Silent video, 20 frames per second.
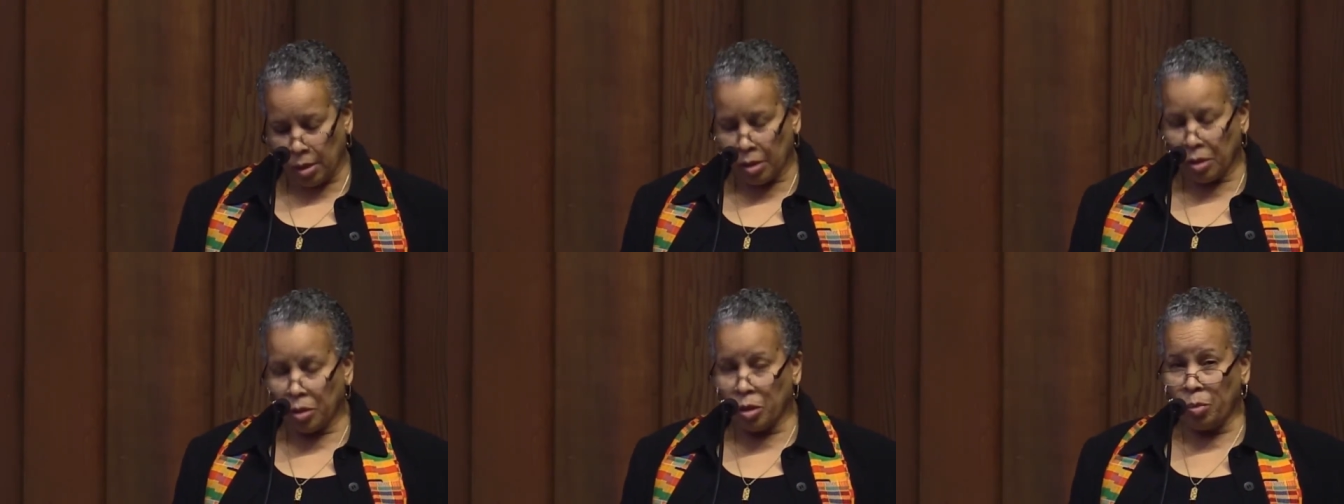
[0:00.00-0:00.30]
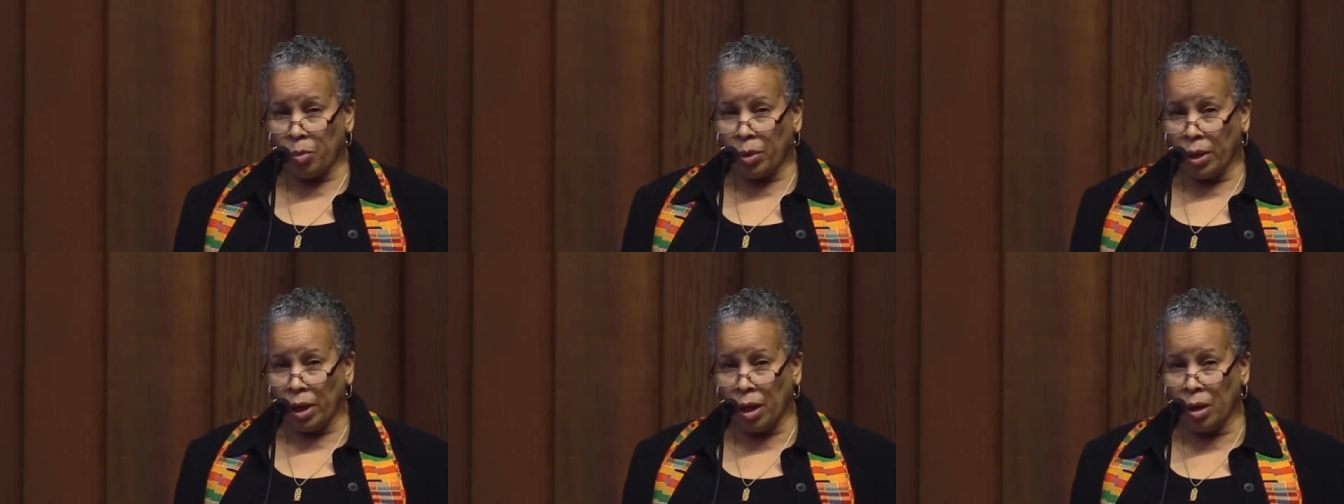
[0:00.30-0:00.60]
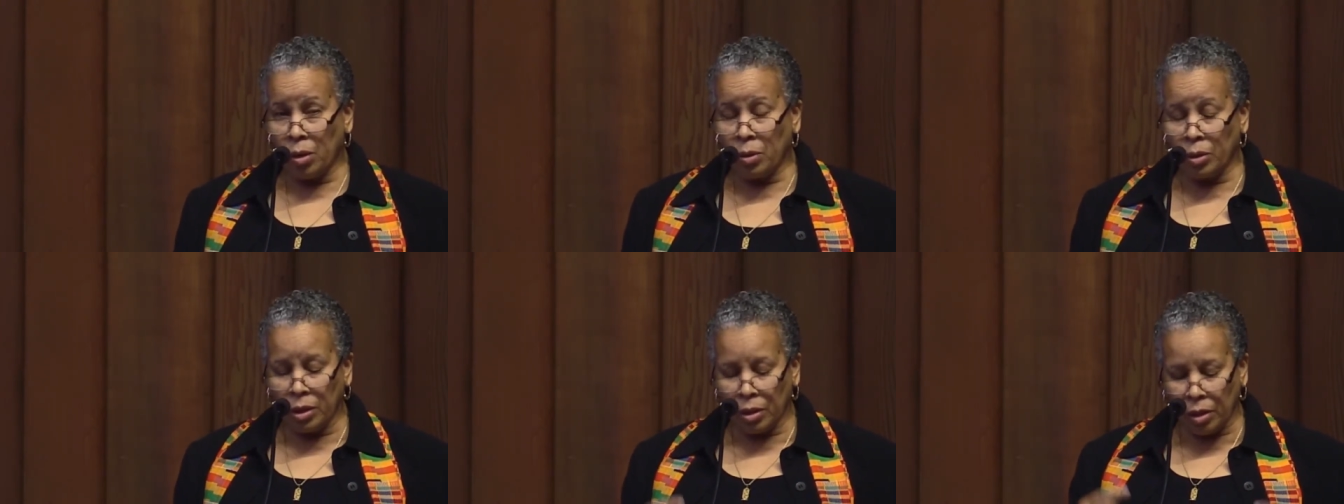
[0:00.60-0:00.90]
the
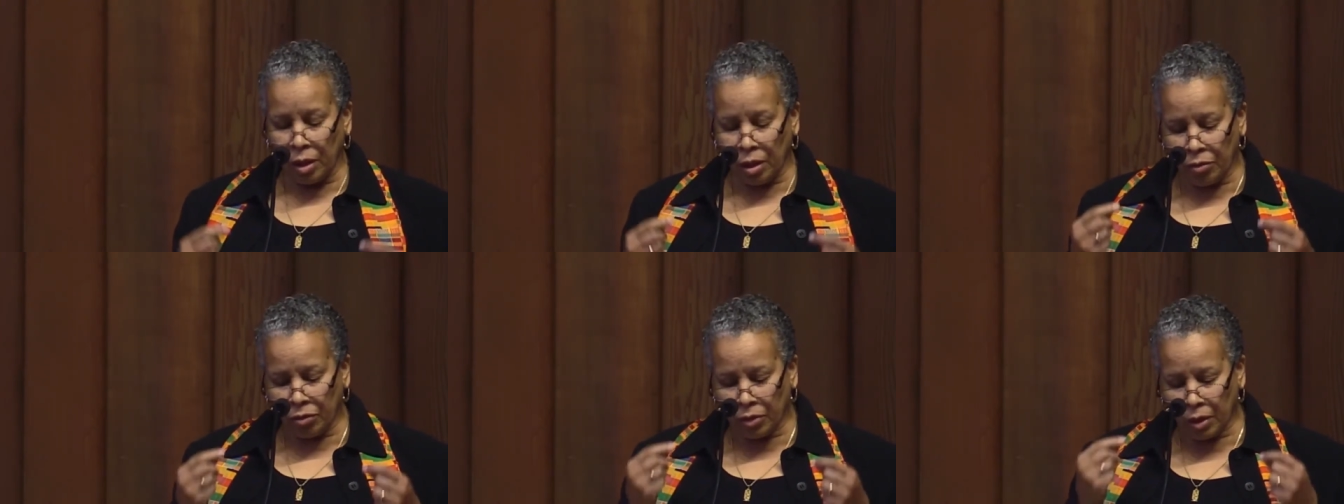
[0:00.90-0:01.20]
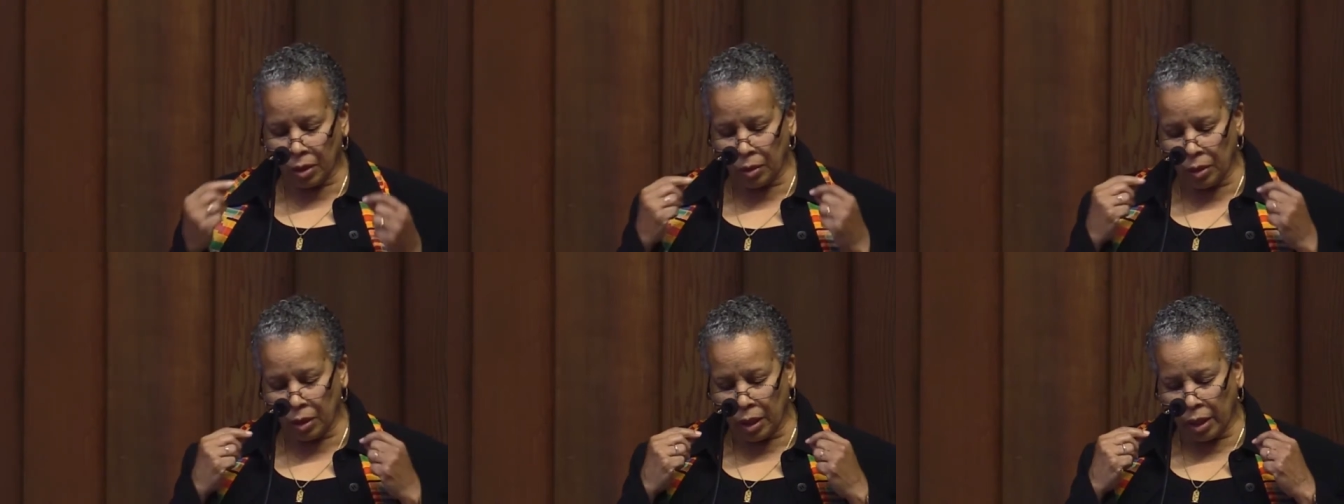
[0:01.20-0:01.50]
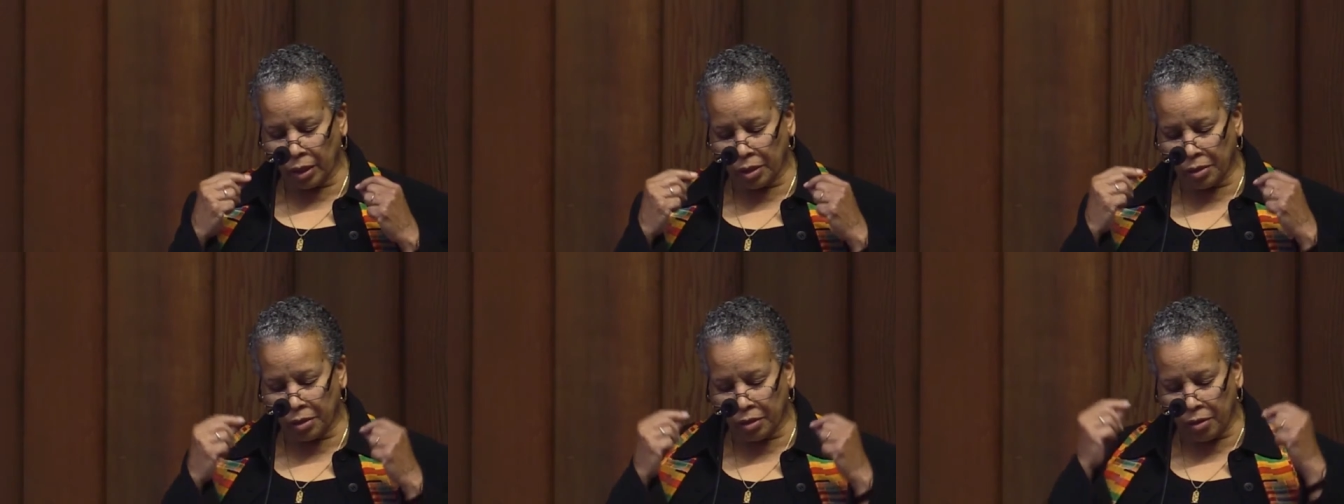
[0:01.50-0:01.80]
power of
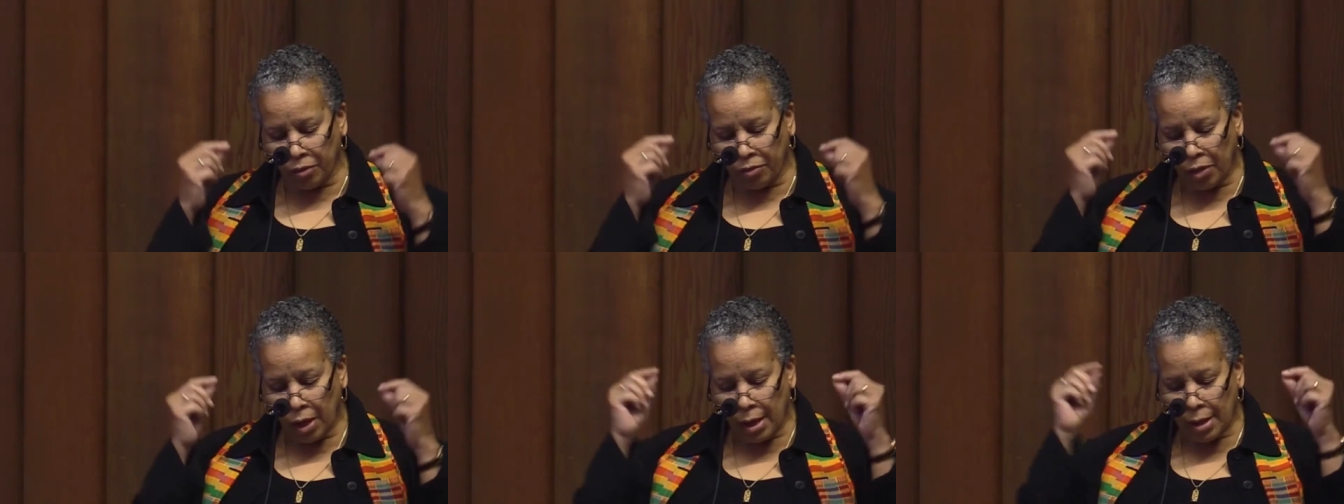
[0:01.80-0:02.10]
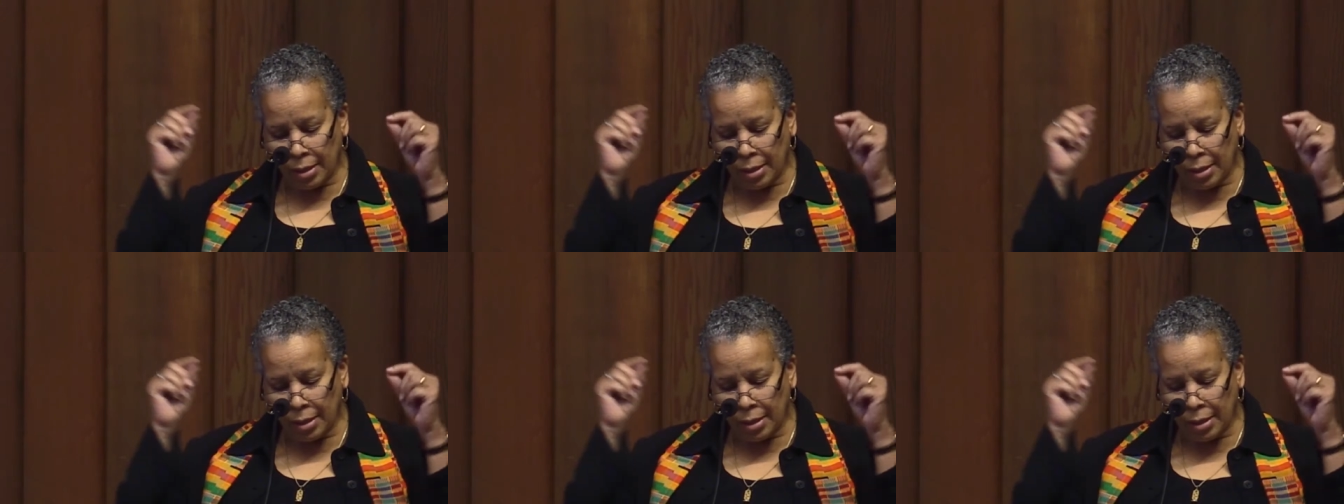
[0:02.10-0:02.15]
collective